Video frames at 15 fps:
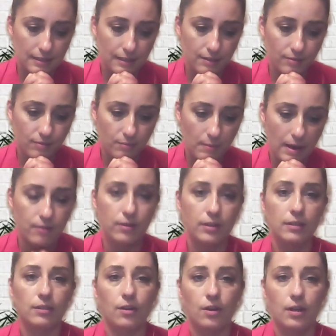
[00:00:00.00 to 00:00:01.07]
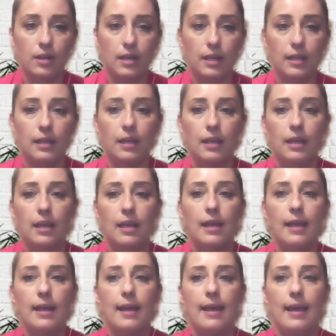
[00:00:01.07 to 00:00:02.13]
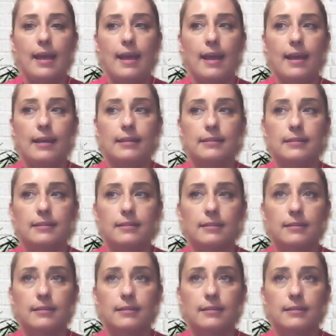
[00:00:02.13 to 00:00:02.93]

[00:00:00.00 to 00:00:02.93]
of my returning, and